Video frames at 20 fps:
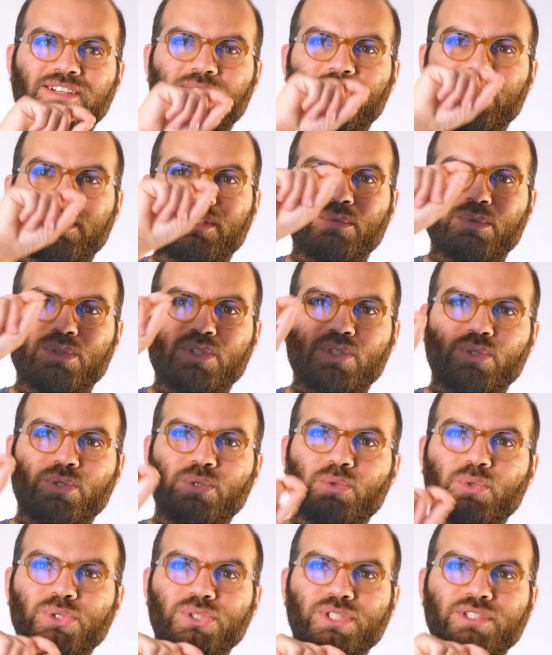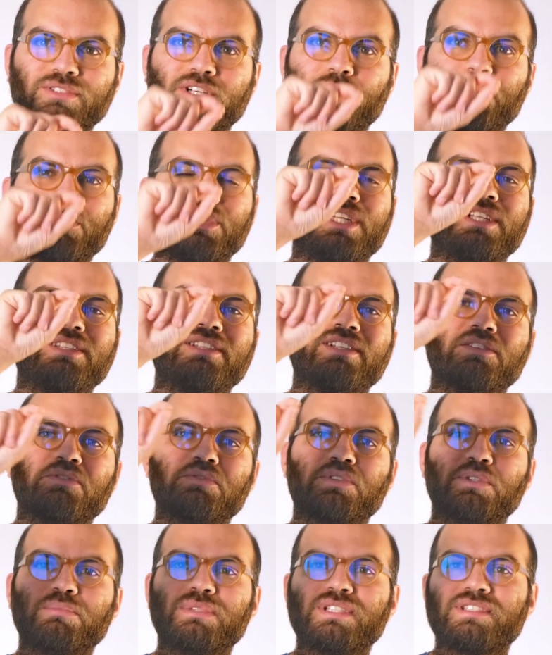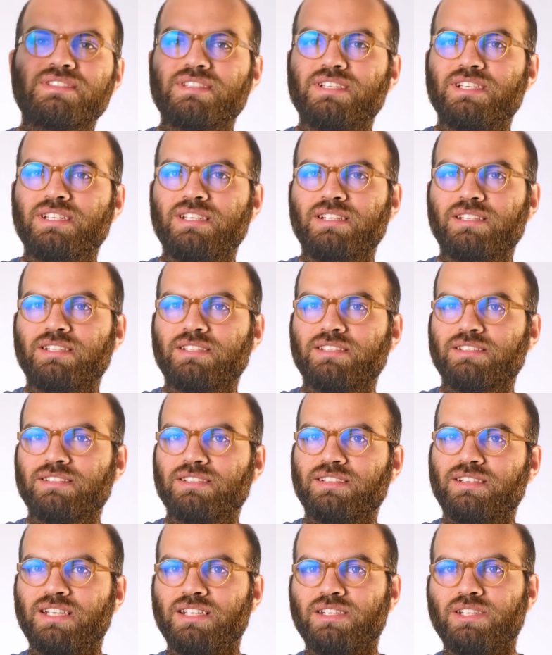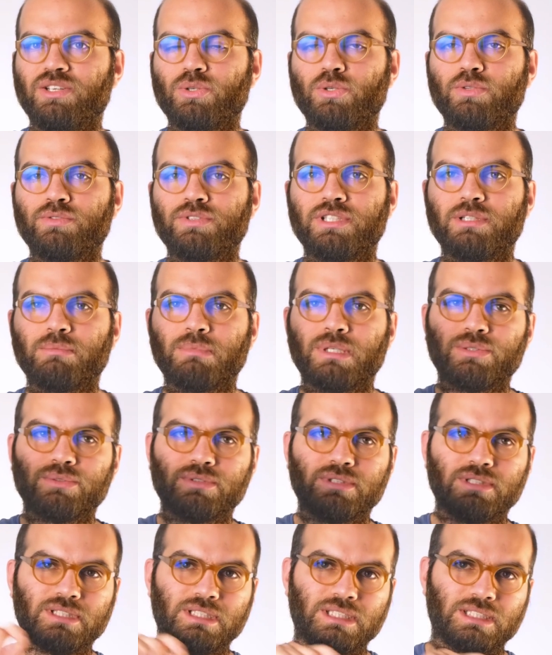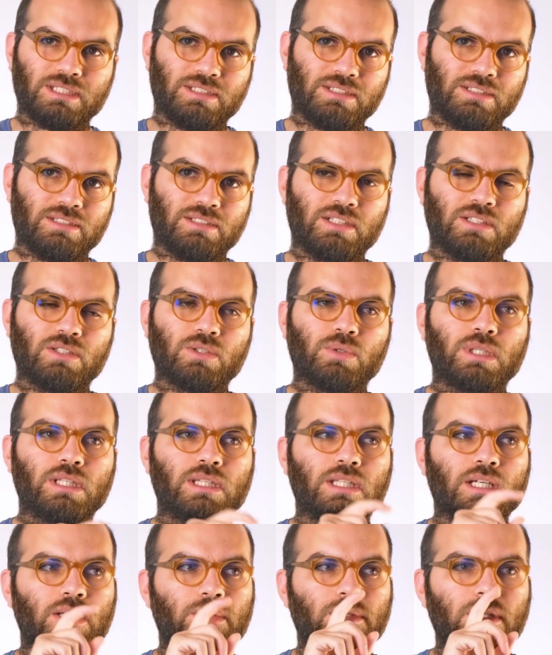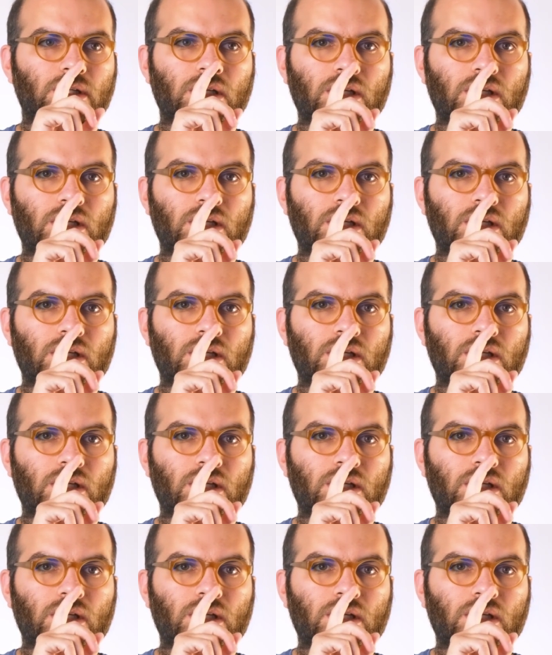that would show the water evaporating from the sea, raining over the mountain, and then going down.